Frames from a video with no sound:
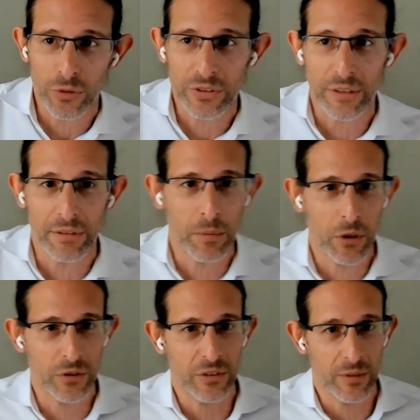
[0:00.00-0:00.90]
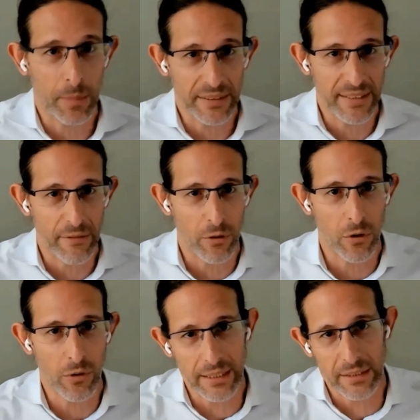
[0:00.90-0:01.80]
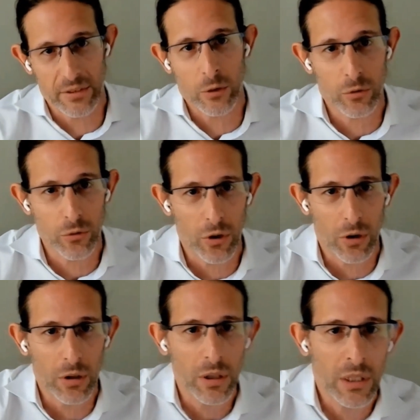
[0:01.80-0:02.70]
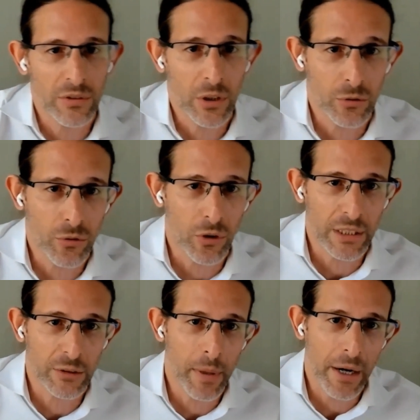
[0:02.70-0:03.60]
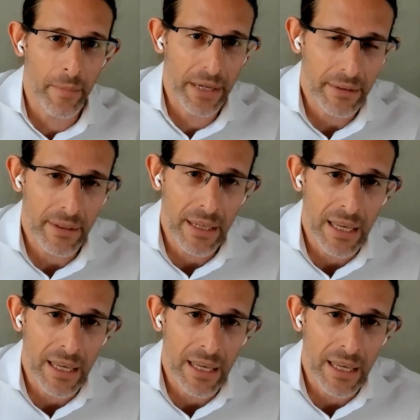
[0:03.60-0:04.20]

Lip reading: receive it because it's placebo, right? It's a controlled experiment.